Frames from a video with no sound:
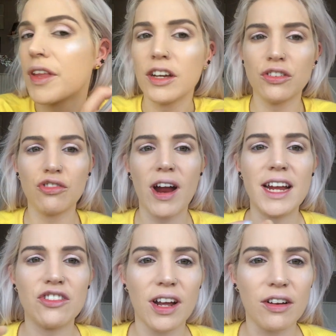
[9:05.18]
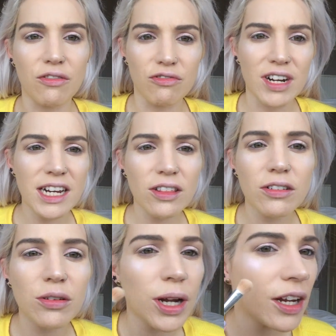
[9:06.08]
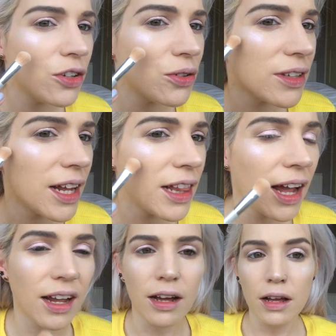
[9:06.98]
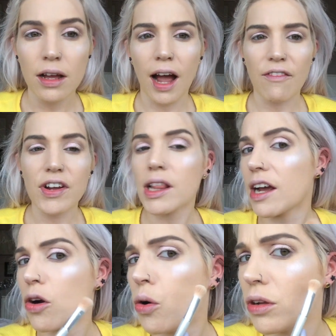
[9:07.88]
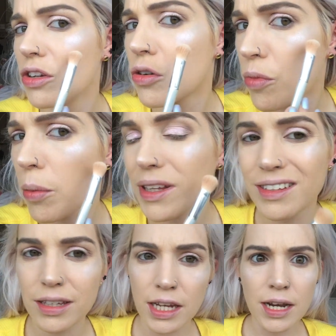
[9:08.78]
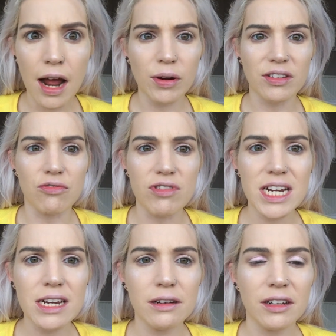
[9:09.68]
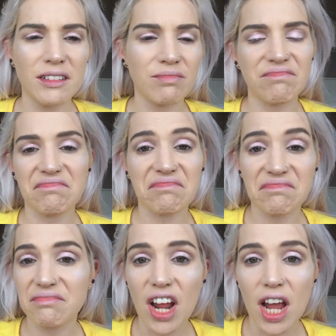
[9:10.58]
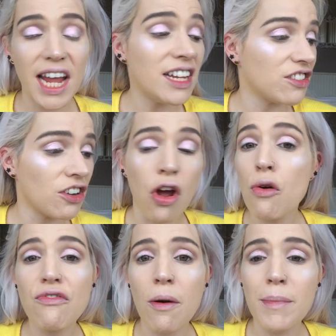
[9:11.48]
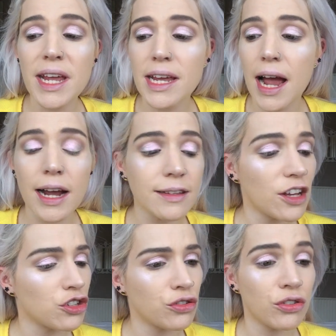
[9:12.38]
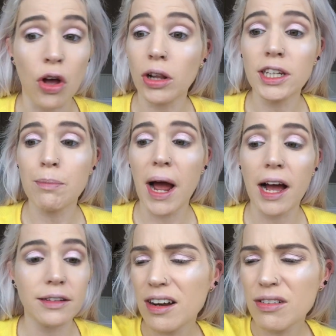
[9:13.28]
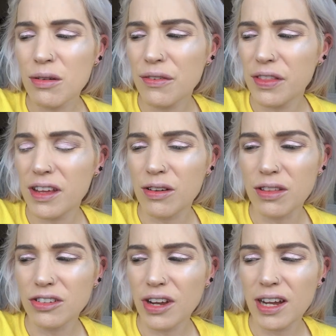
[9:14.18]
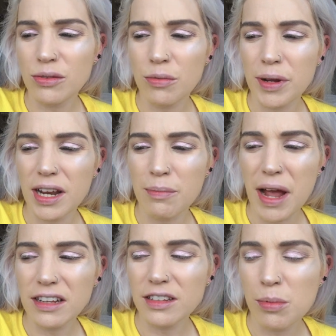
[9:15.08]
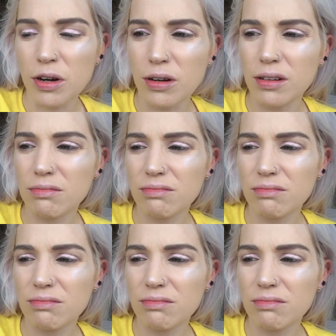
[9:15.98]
a strange kind of green look to it. Can you see? Like, I feel like all you can probably see now is green. It's a no from me, guys. A solid pass. I don't know if the other shades would be any better, but